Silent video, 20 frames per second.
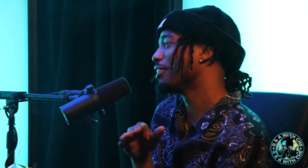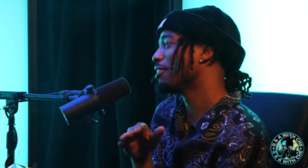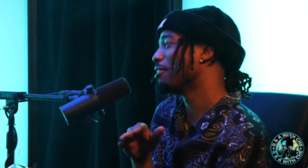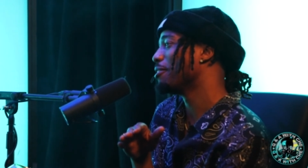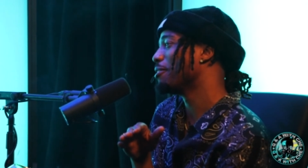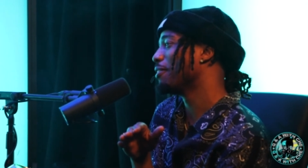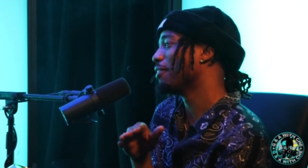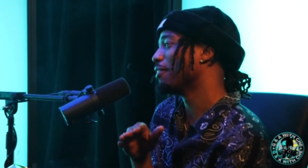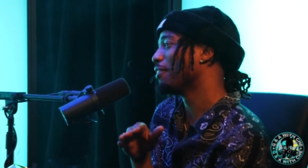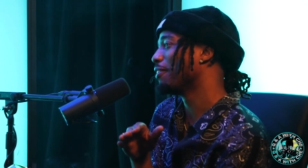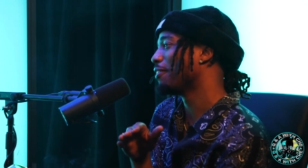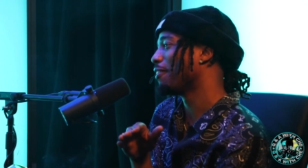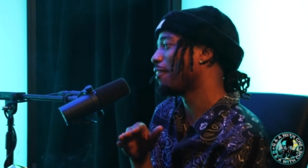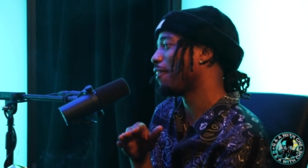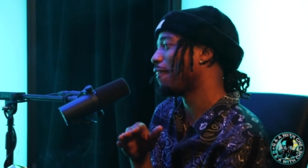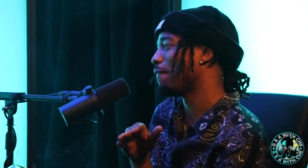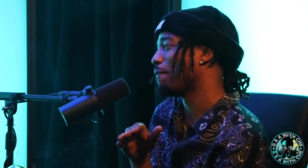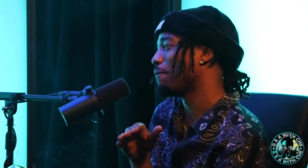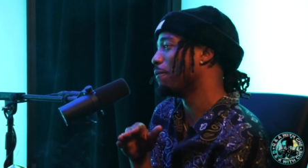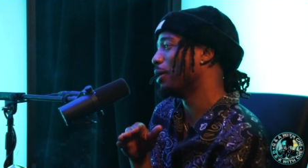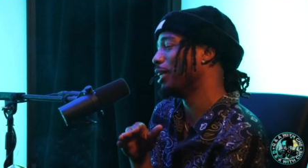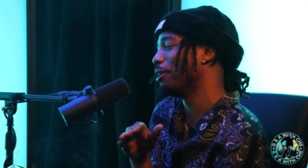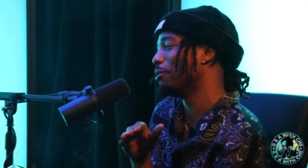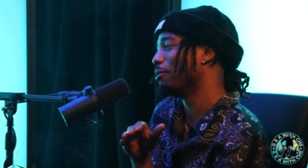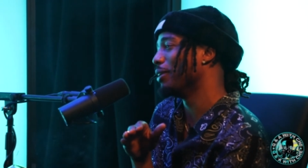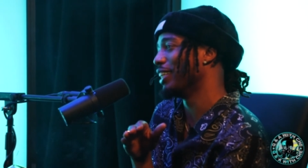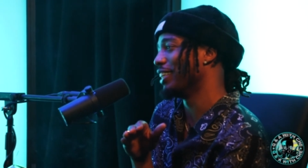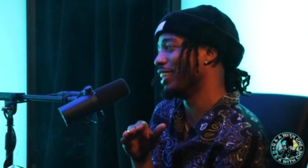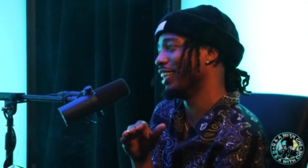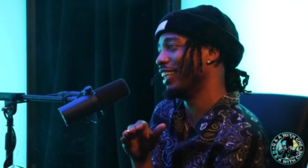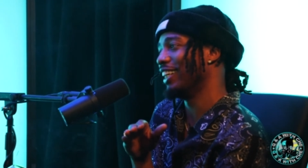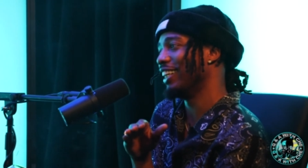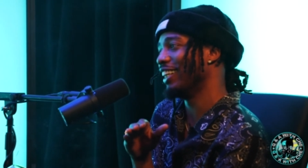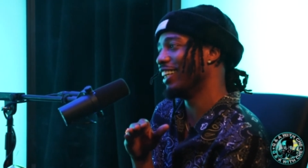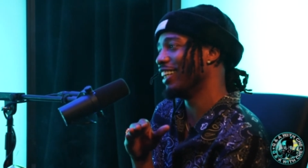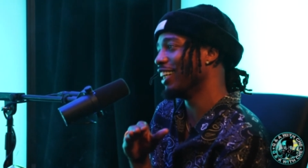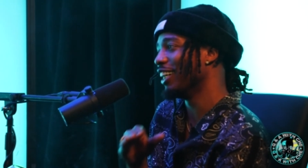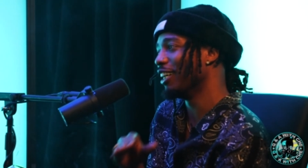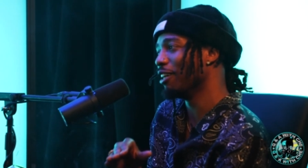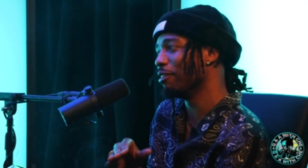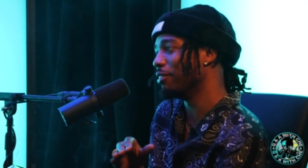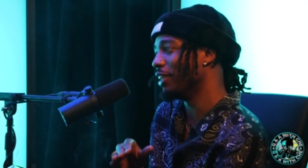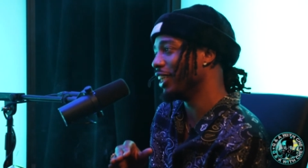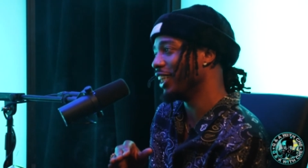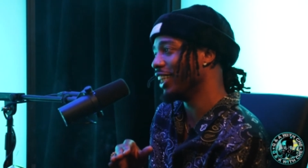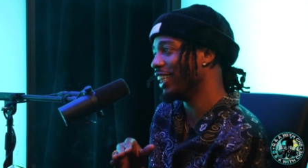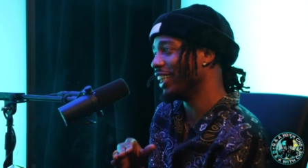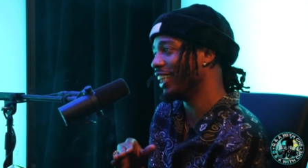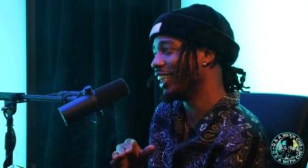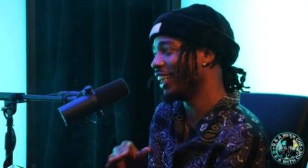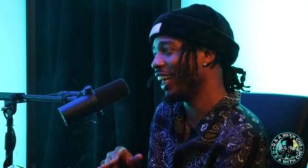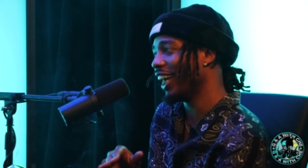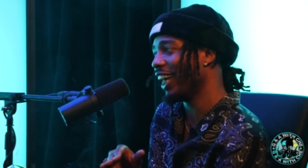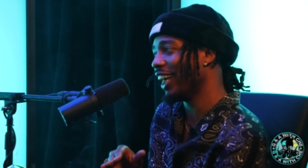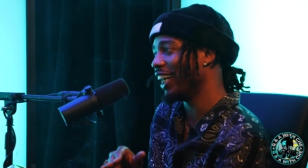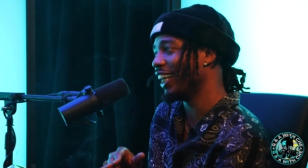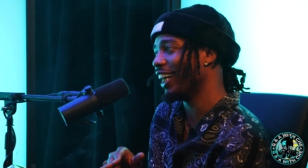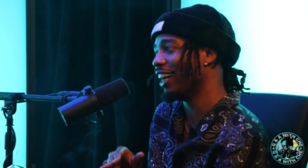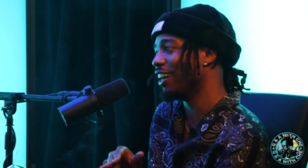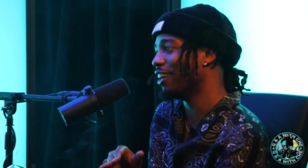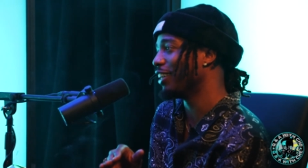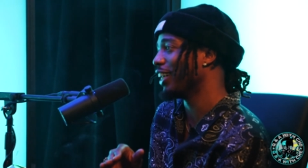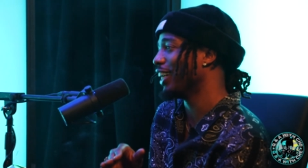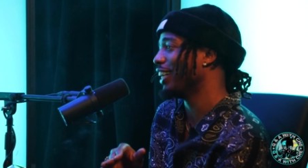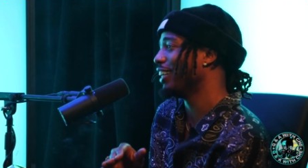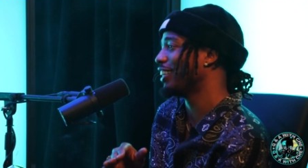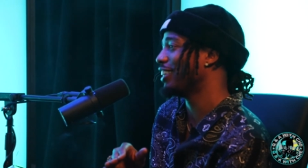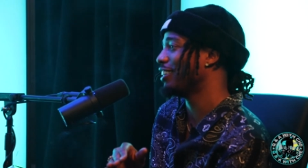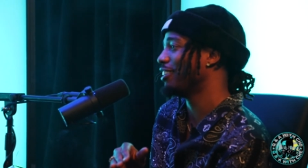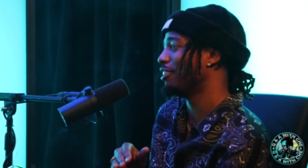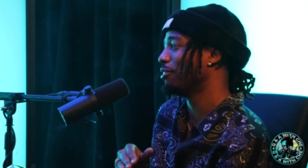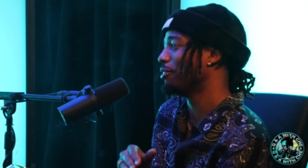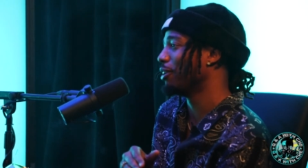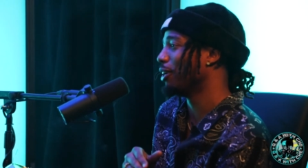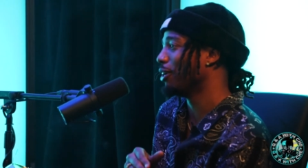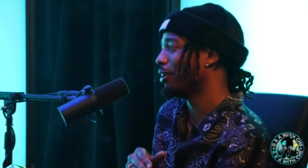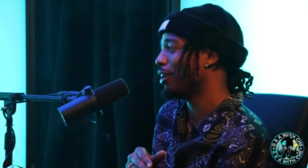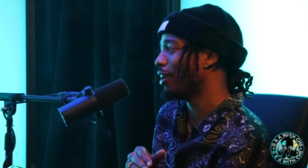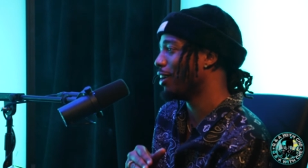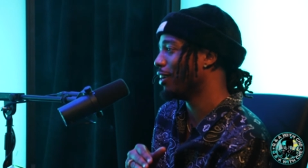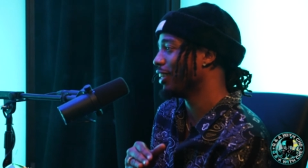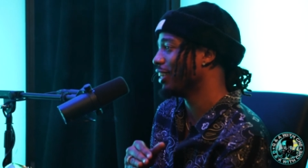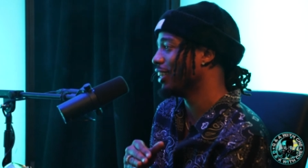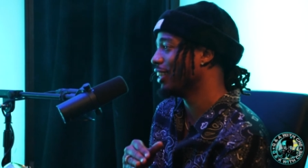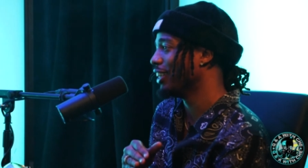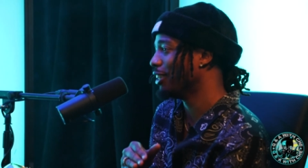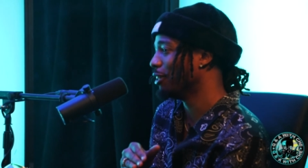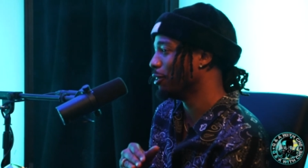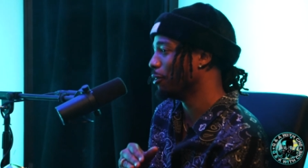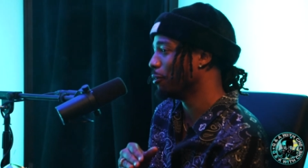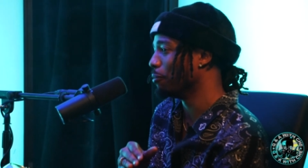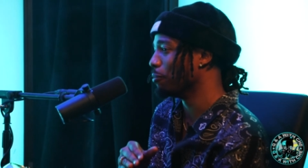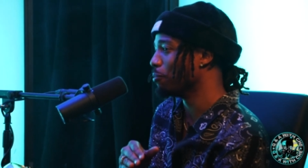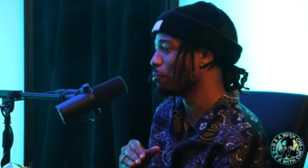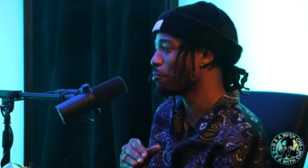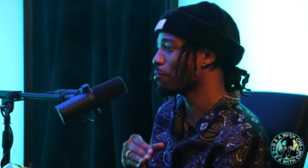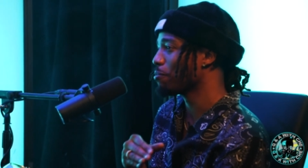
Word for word: Okay. But it wasn't lovely oh, yet. All that because you know all the um.